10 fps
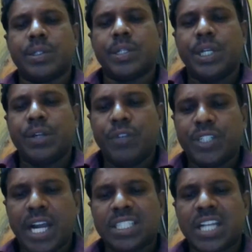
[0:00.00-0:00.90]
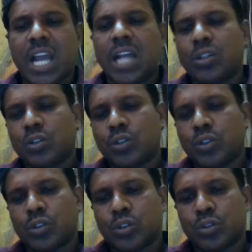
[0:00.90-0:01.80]
which has gone,
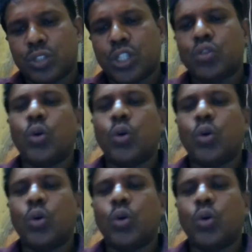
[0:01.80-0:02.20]
there is no